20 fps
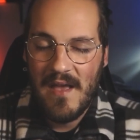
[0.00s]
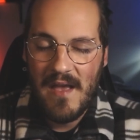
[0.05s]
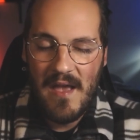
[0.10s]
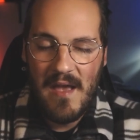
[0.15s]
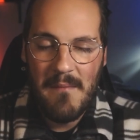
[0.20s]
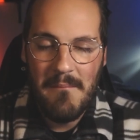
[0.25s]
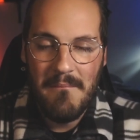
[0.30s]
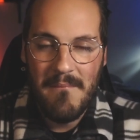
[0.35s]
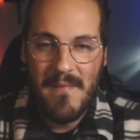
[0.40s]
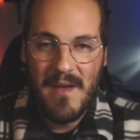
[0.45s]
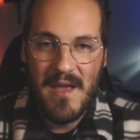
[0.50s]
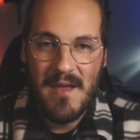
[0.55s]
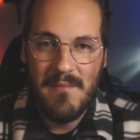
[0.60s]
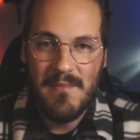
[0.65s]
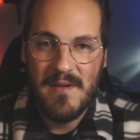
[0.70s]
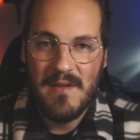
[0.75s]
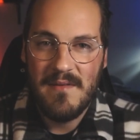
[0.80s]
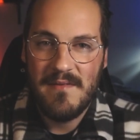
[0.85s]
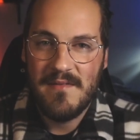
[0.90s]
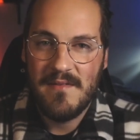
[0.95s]
and
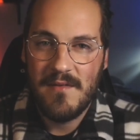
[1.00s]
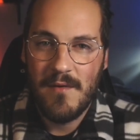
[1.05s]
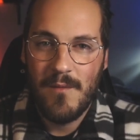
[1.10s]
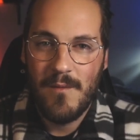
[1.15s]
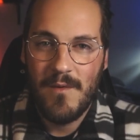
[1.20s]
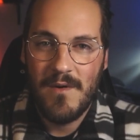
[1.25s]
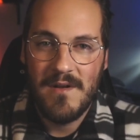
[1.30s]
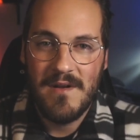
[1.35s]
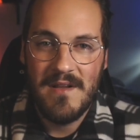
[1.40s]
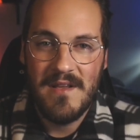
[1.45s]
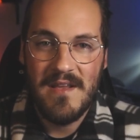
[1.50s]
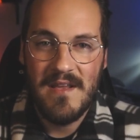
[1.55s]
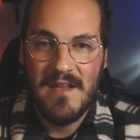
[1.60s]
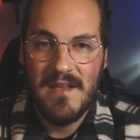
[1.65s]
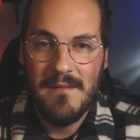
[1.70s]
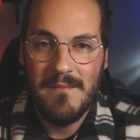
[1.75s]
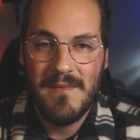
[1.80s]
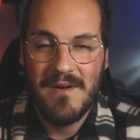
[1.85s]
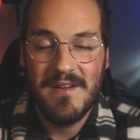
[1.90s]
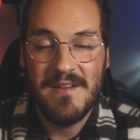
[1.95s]
maybe someone
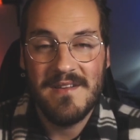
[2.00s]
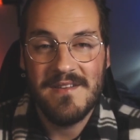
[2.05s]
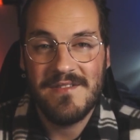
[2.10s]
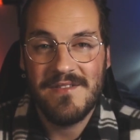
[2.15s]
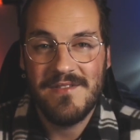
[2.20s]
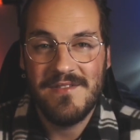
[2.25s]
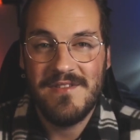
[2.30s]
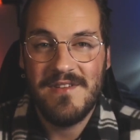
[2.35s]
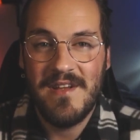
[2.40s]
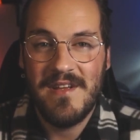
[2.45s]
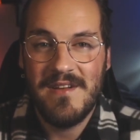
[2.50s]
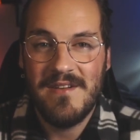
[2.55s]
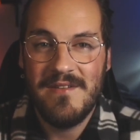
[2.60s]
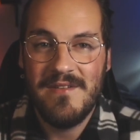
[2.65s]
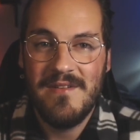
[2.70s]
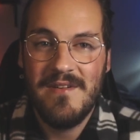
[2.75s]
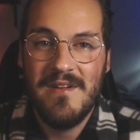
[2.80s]
in my Discord channel